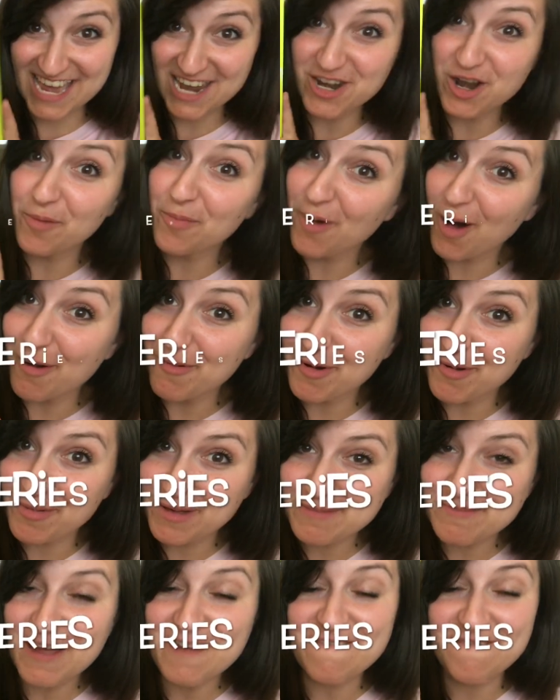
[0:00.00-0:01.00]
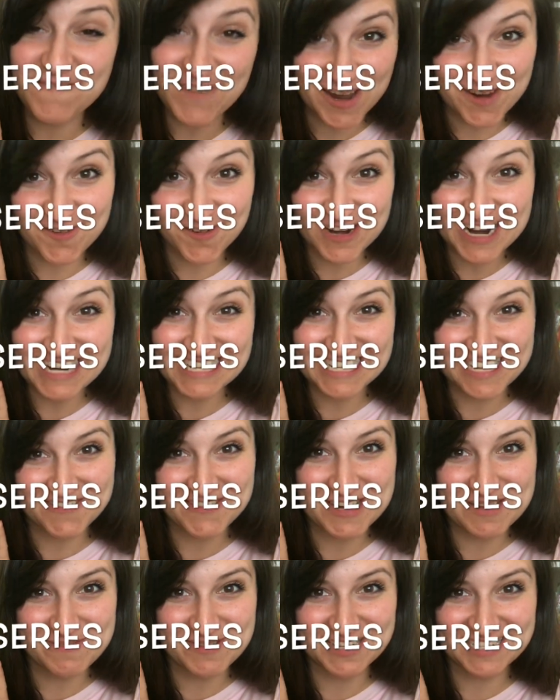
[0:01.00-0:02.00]
Now, probably my favorite
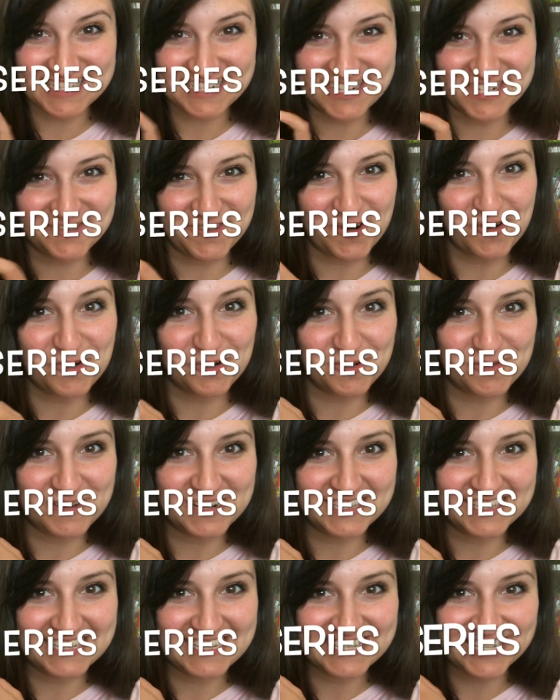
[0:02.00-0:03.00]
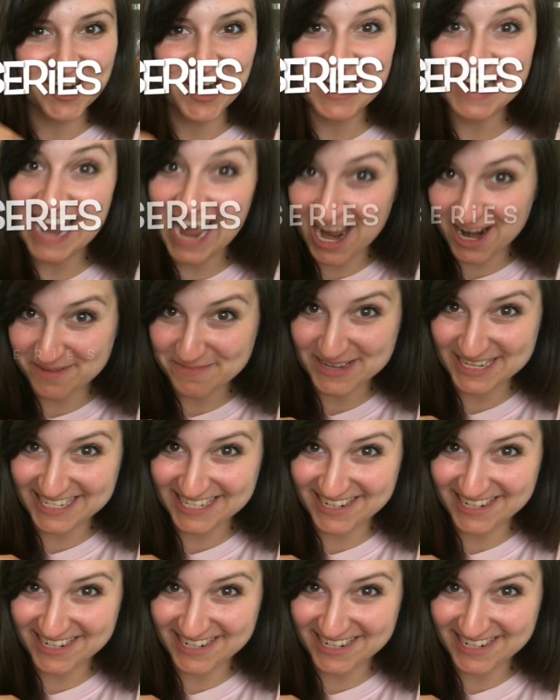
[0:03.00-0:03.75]
activity book series for our older ones is our Academy